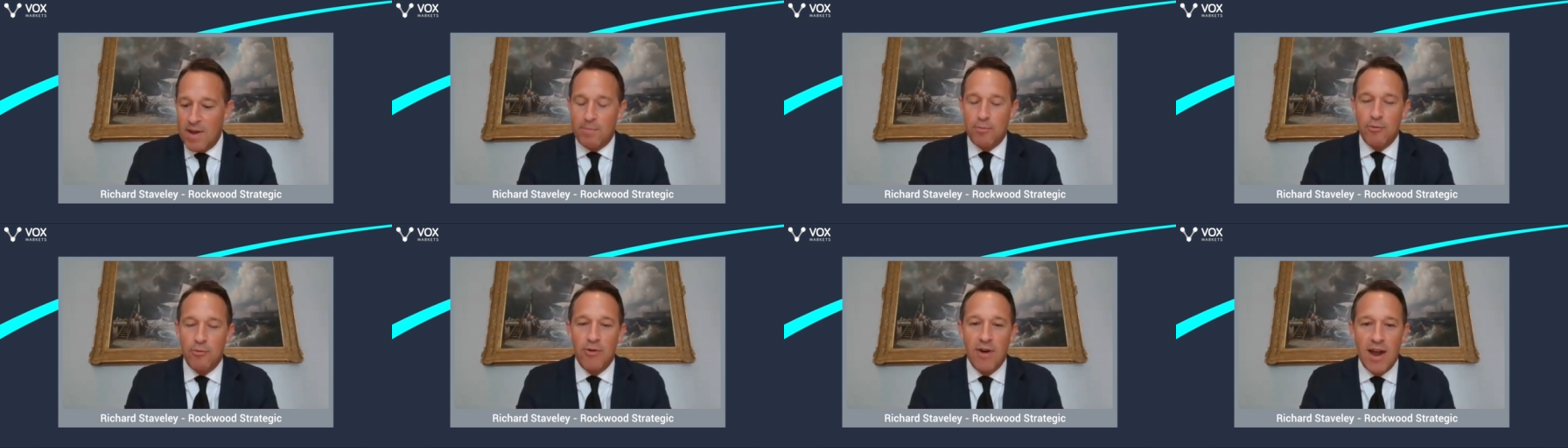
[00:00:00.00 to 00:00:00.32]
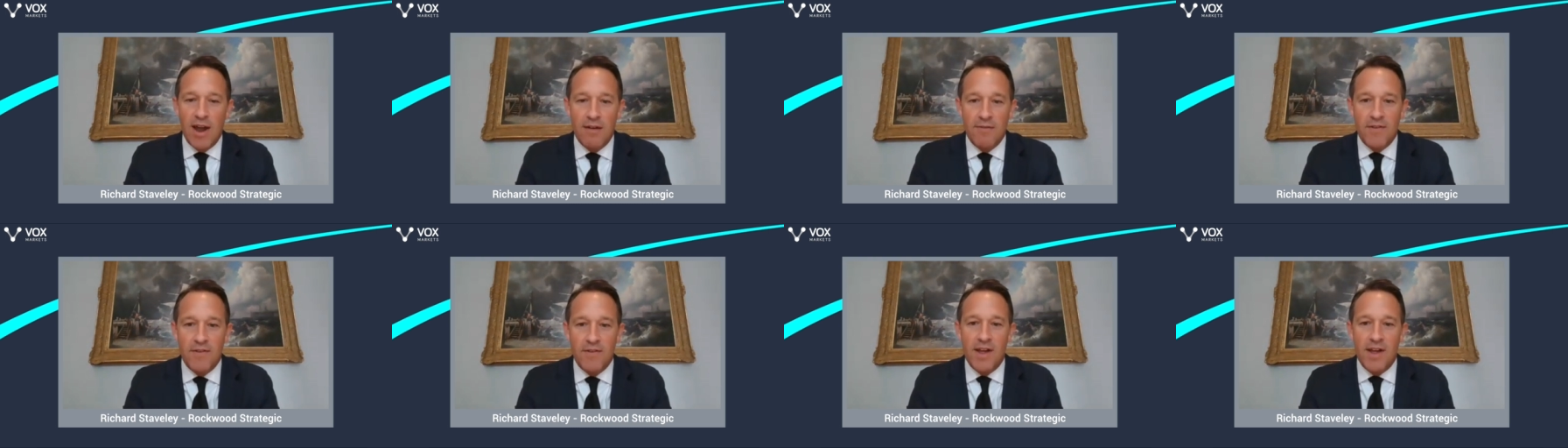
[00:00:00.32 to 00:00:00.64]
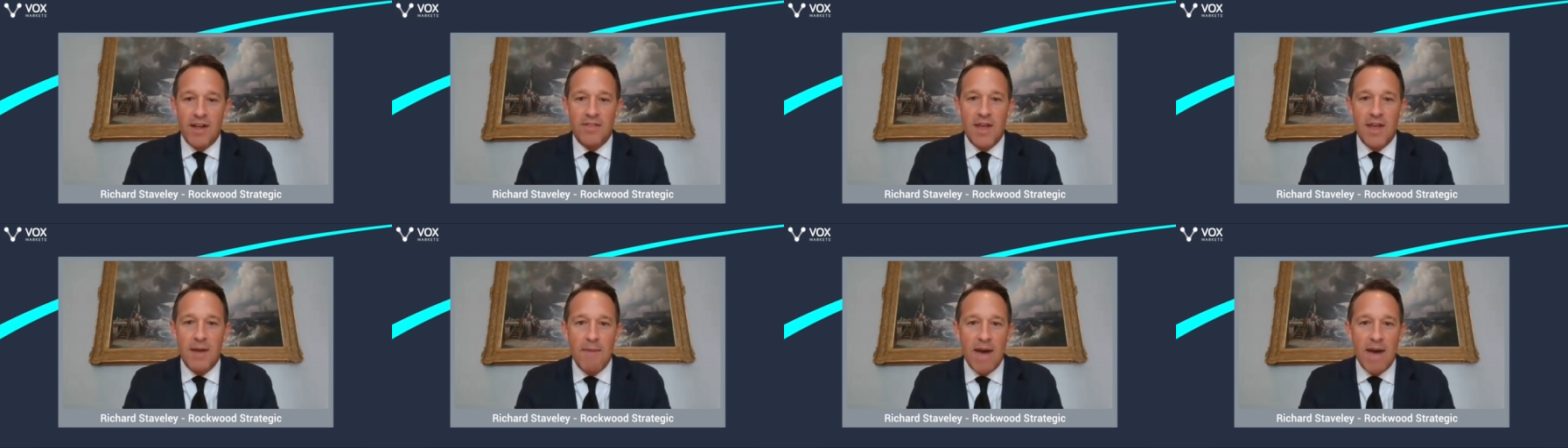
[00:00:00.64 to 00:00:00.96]
People love
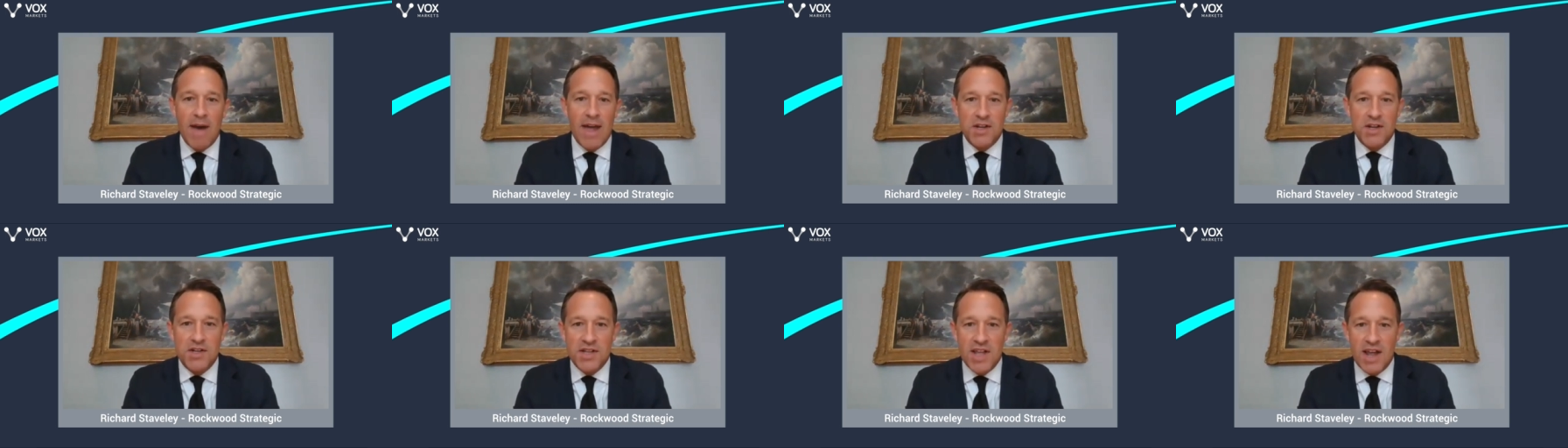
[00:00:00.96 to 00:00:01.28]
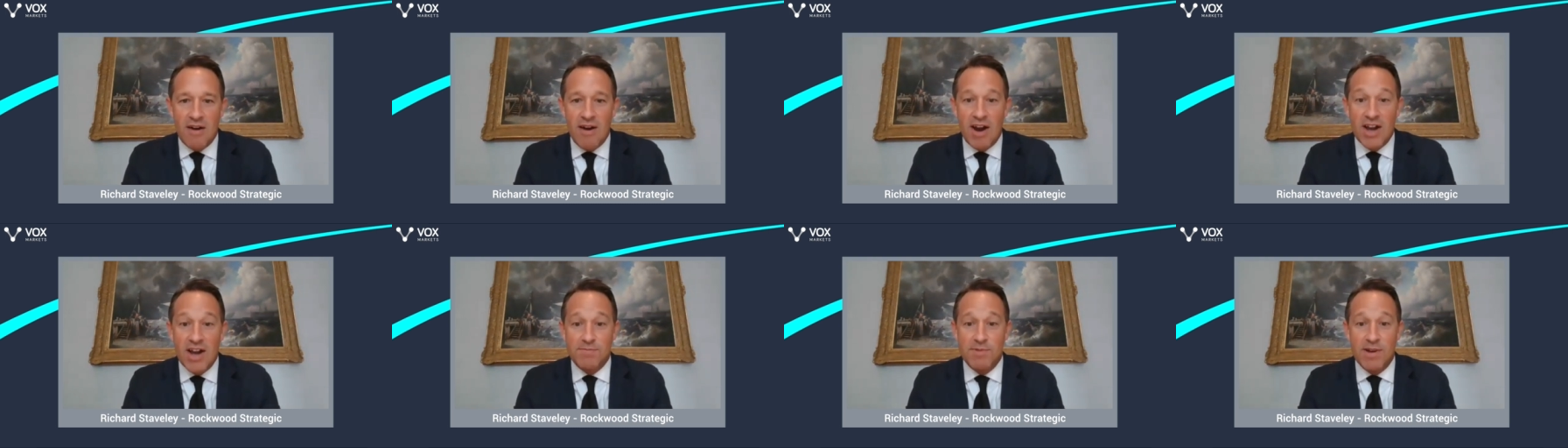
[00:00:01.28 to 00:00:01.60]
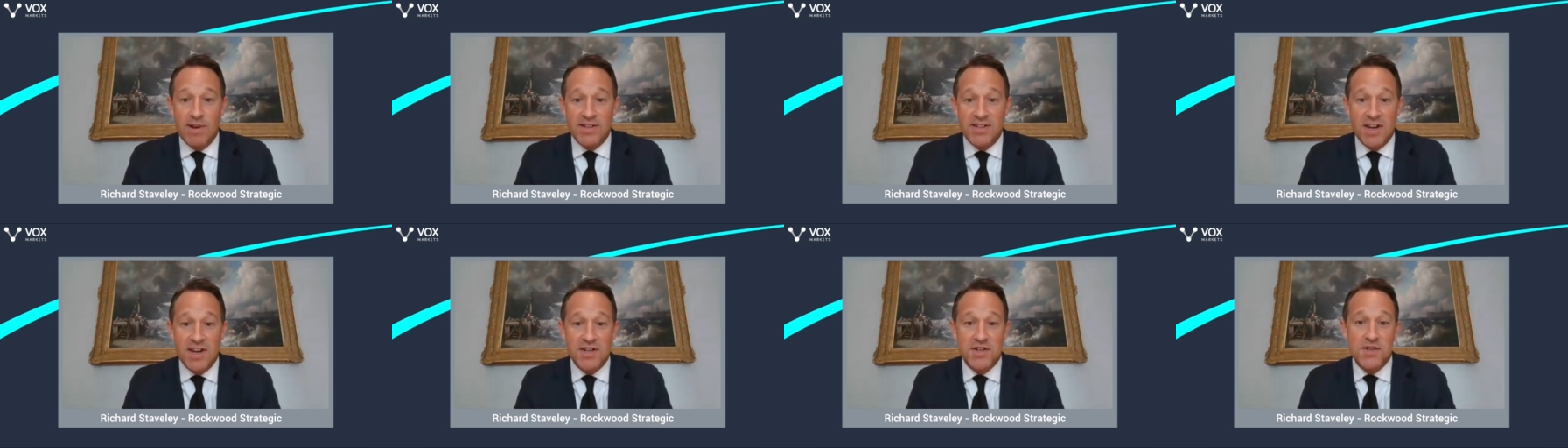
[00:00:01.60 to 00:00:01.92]
it. They manage their
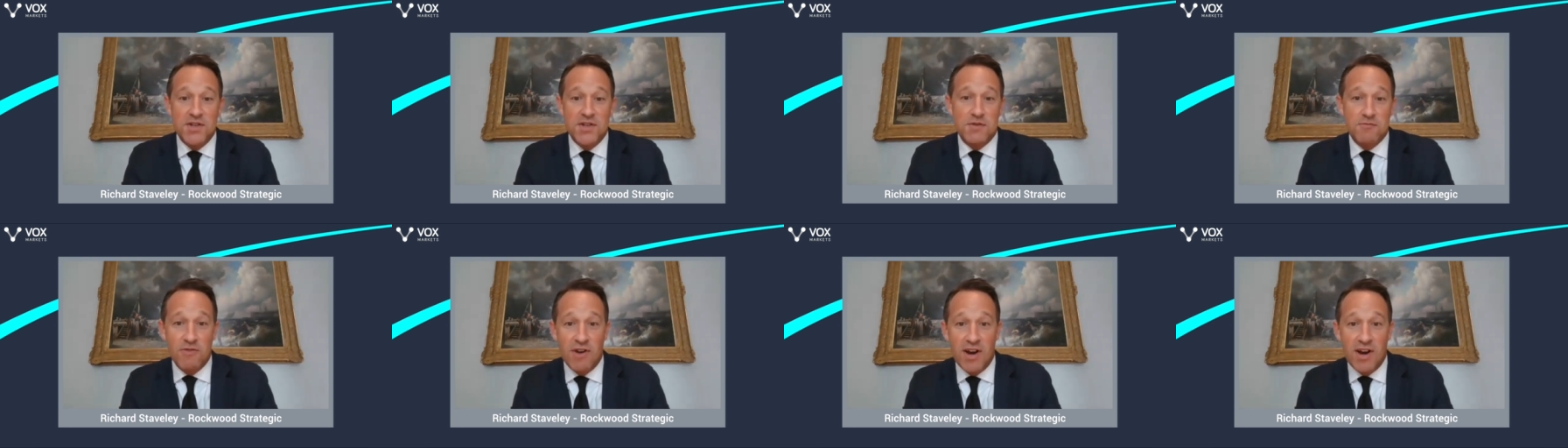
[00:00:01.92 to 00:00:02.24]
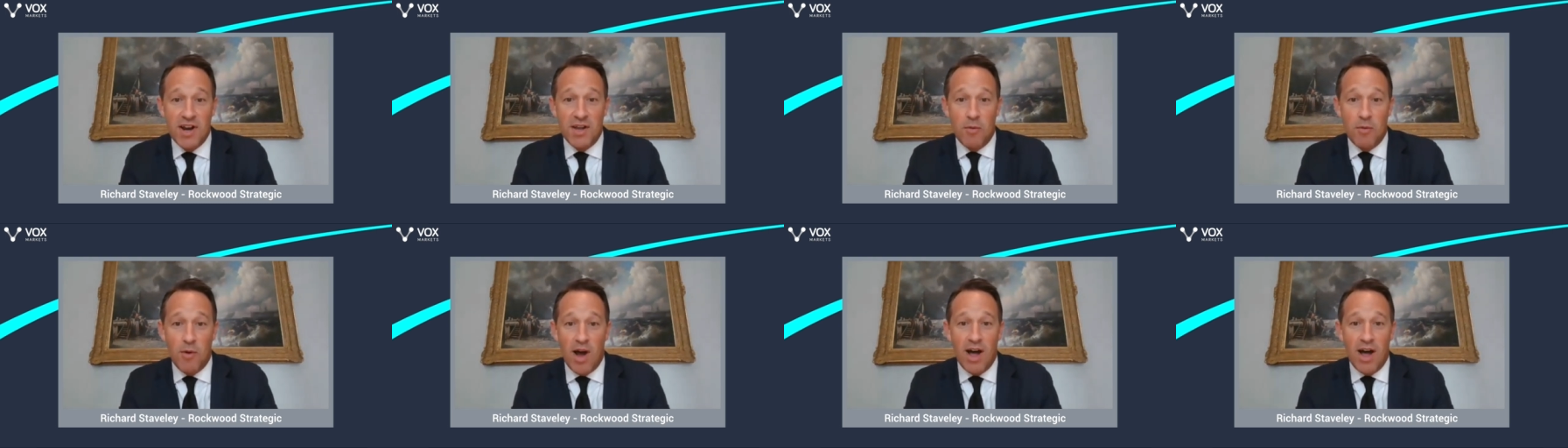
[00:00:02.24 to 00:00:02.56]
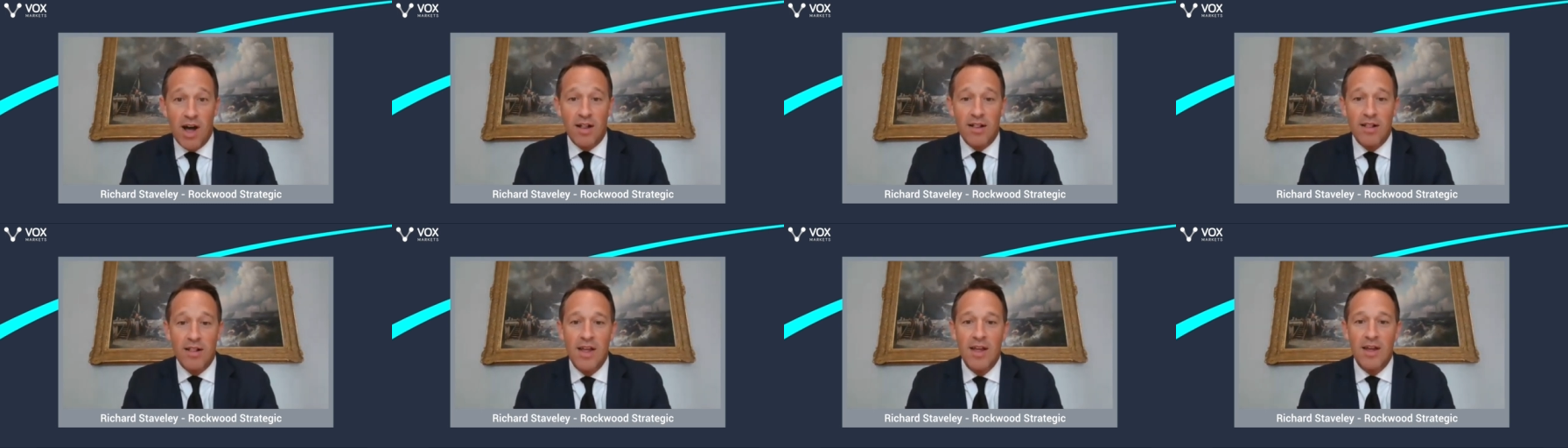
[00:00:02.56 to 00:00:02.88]
expectations really
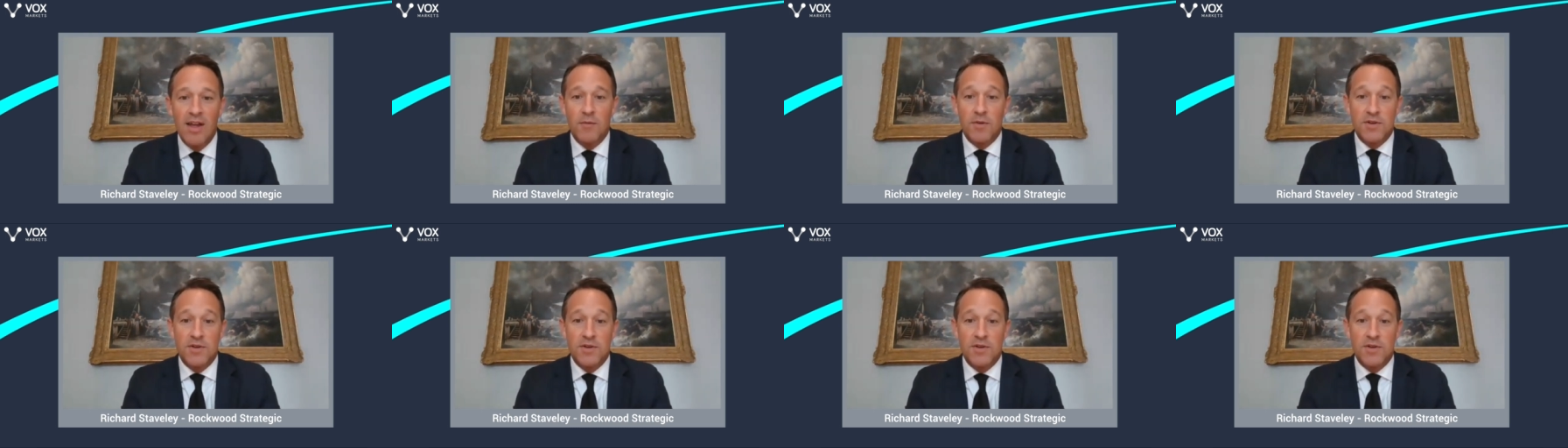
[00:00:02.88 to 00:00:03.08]
well,